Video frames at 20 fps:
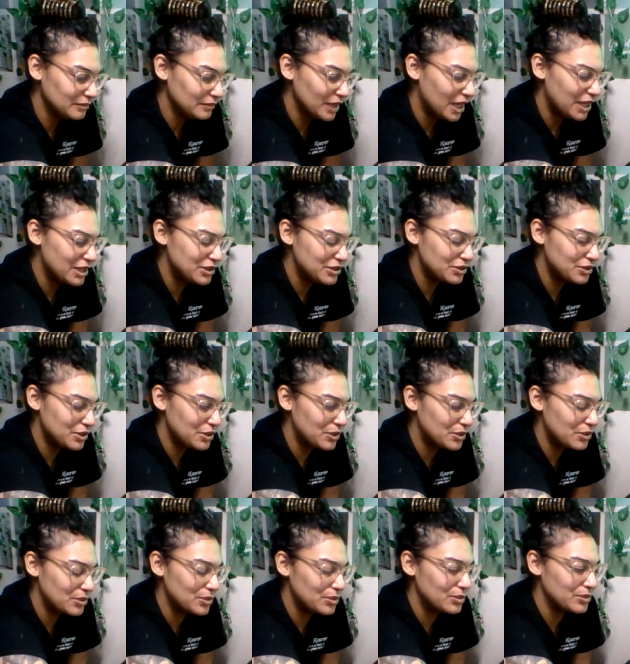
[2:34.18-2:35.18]
And
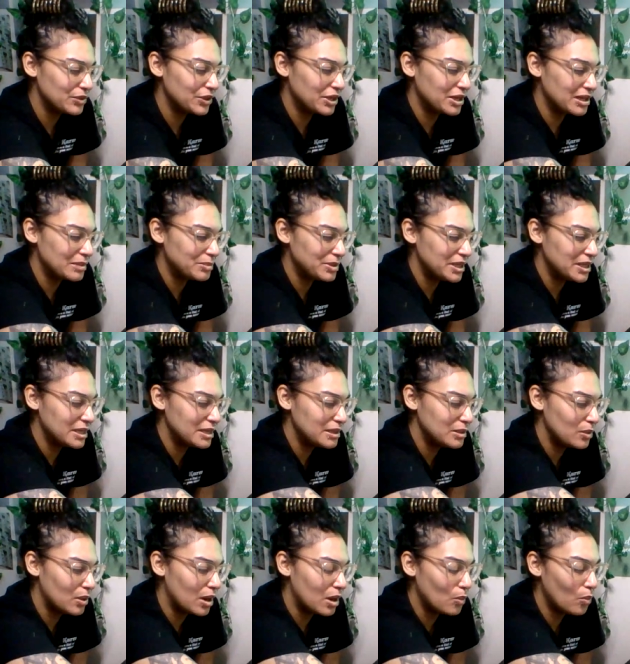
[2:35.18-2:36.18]
so there could be
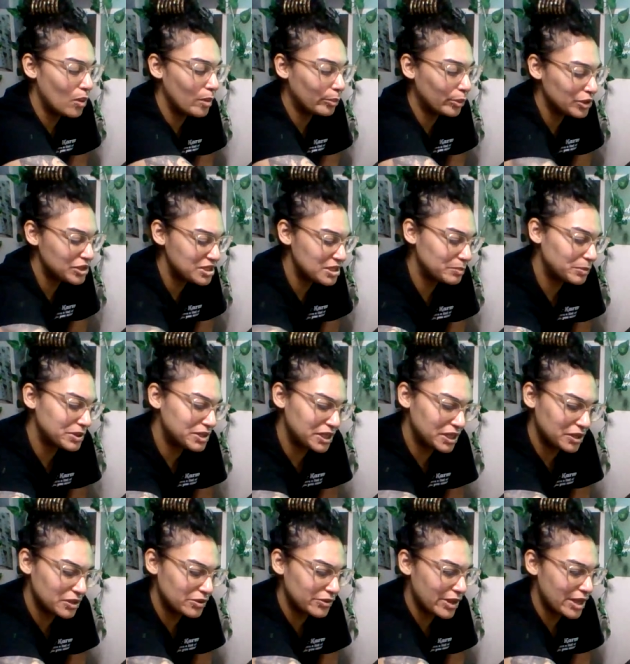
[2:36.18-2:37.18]
one person in
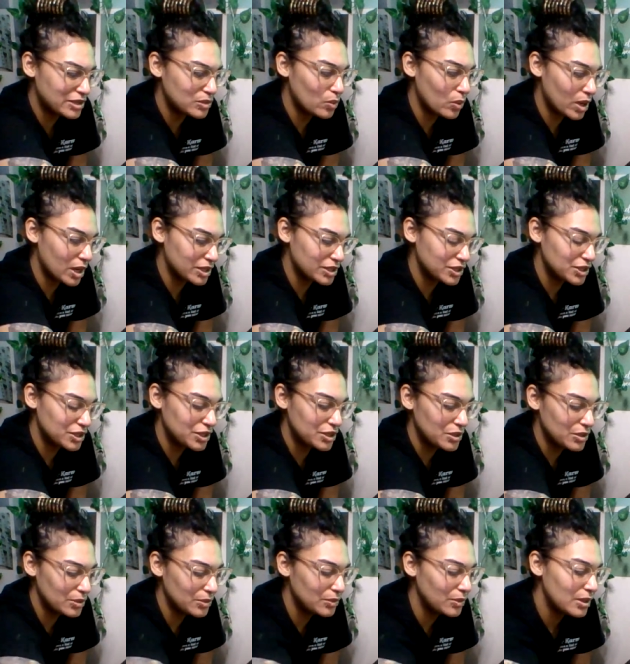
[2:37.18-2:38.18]
particular that's watching
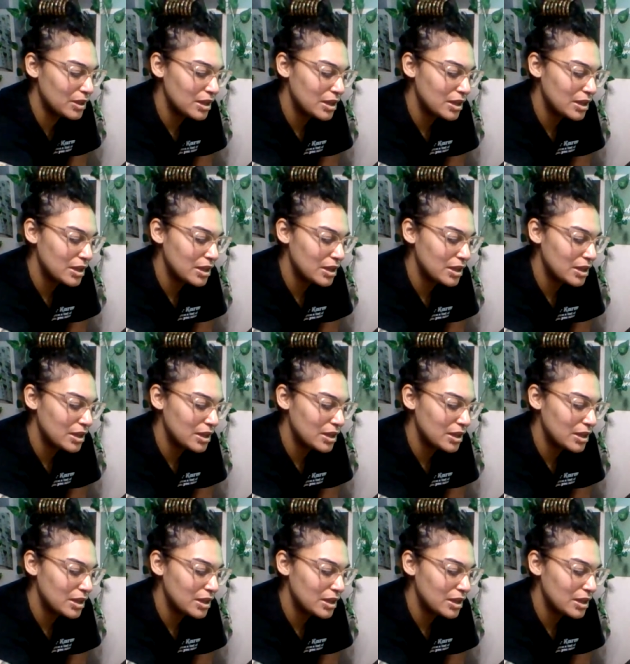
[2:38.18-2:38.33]
you